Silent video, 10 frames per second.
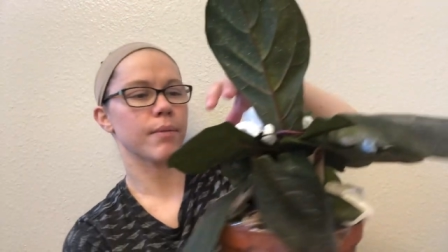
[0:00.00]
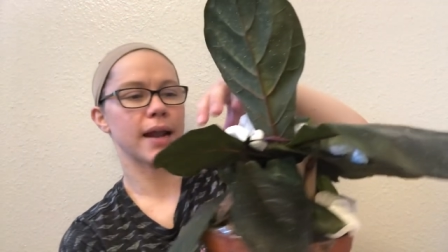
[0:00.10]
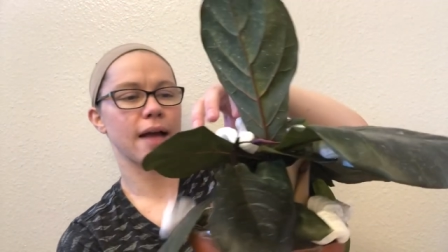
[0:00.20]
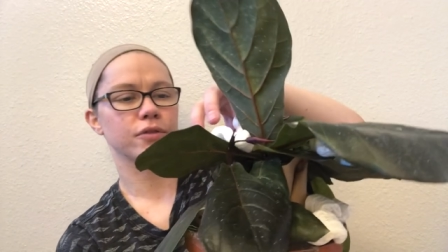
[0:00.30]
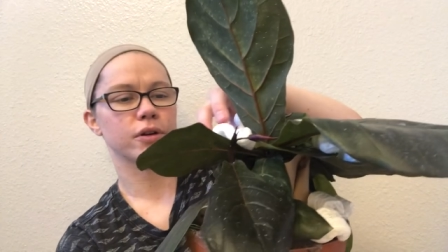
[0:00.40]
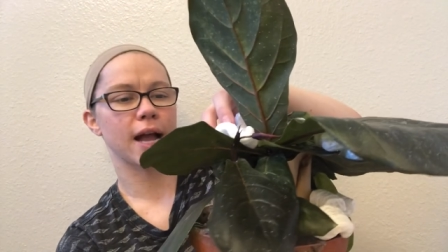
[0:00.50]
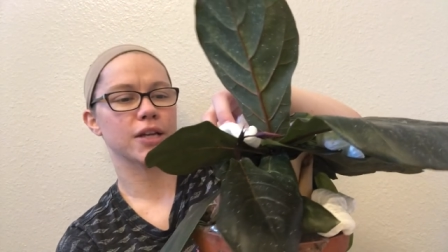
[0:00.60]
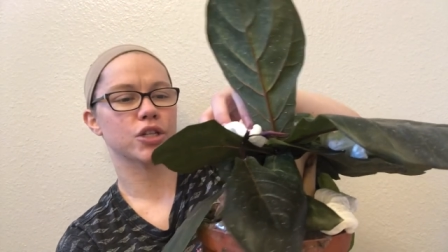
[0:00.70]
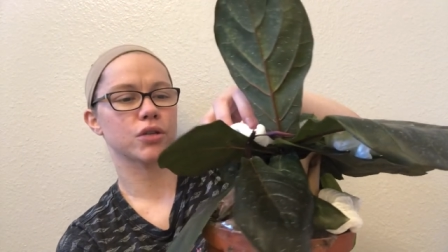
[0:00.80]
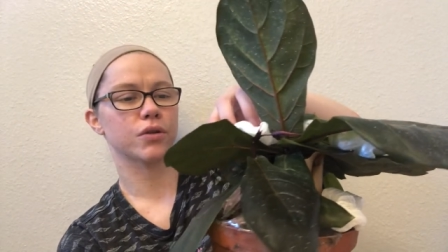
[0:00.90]
but after
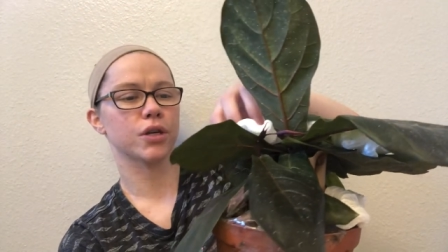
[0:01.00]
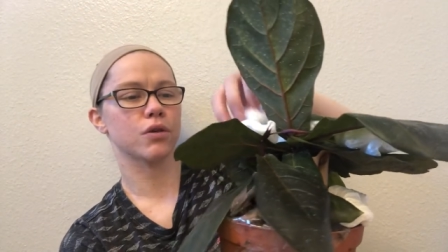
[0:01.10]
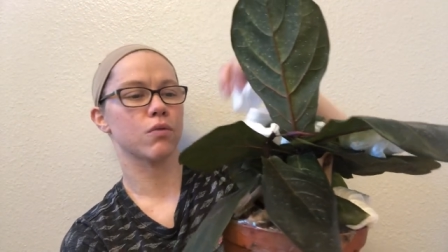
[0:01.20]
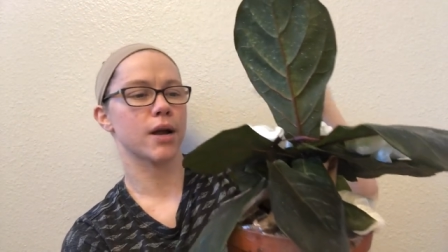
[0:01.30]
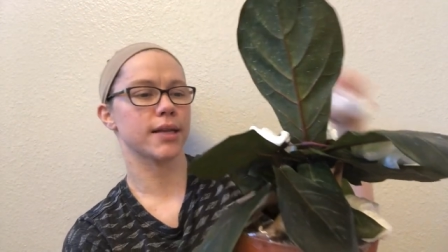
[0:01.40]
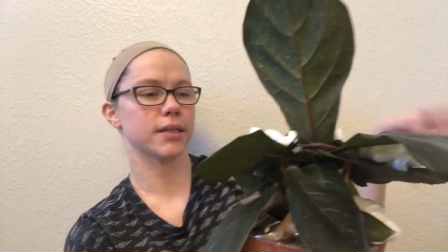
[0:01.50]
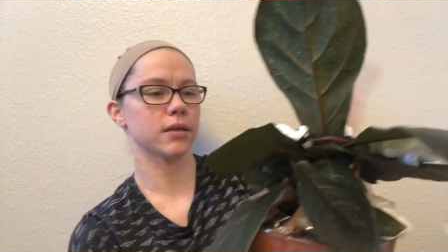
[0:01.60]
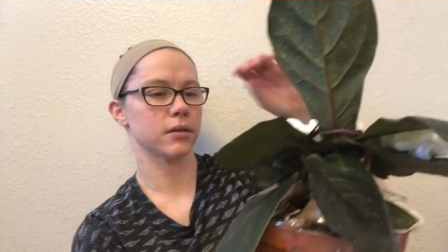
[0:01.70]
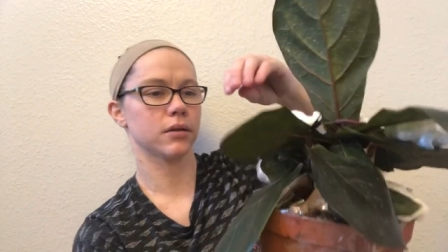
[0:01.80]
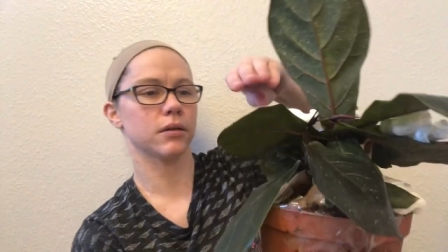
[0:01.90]
I show you
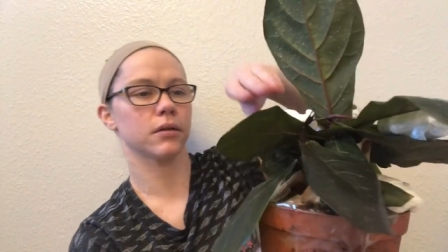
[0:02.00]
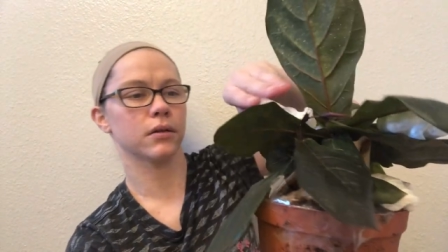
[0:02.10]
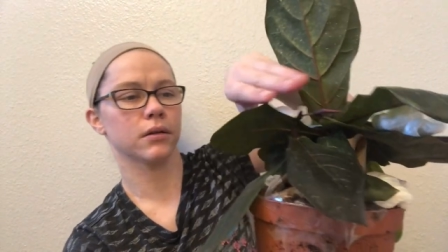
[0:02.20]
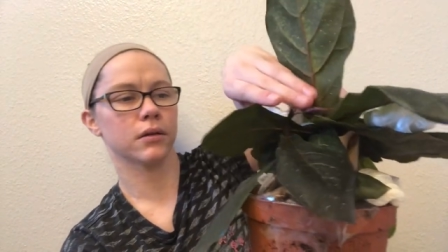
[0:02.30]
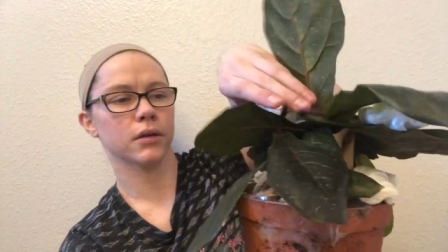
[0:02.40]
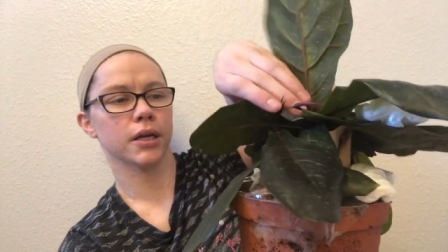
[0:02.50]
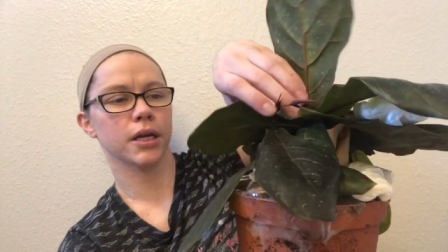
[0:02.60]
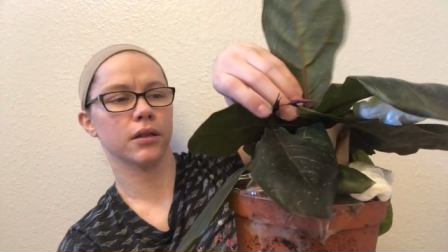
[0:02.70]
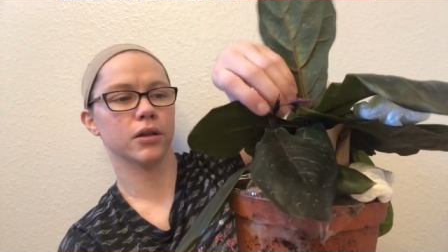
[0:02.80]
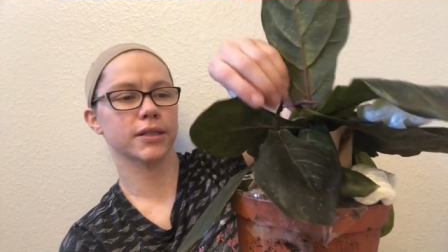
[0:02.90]
what
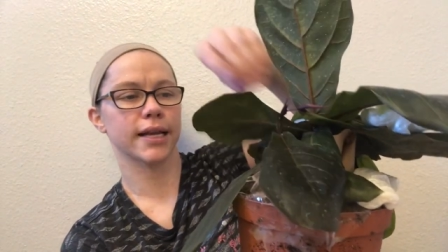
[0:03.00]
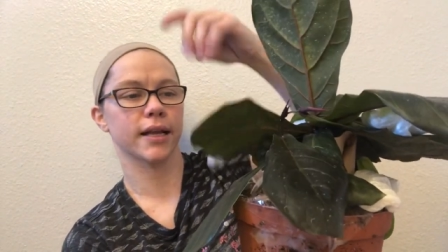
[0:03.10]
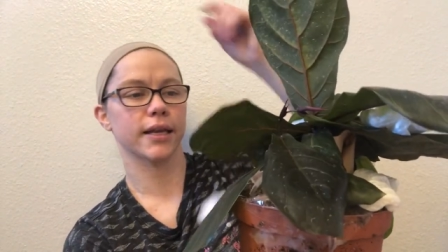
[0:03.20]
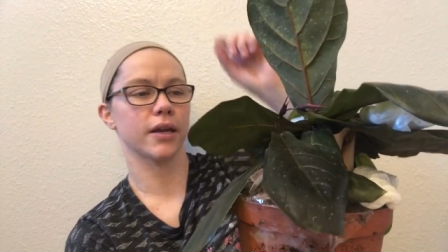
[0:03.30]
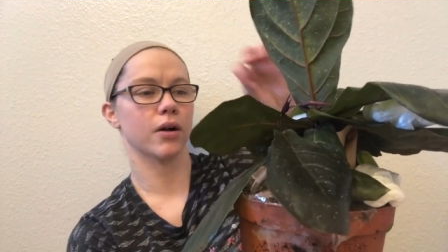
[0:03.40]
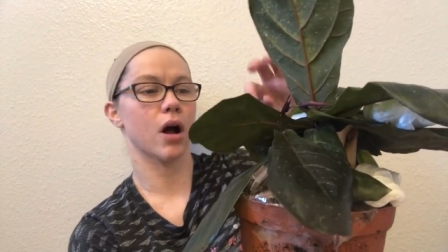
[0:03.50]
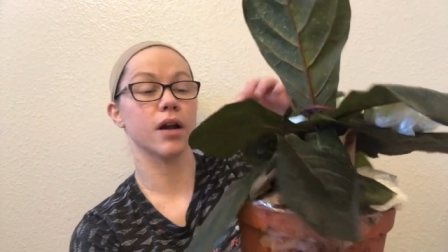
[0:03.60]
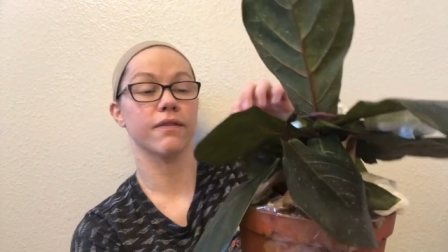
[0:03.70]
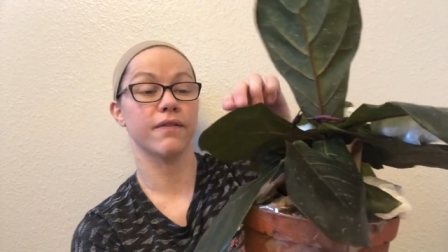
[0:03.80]
he looks like here on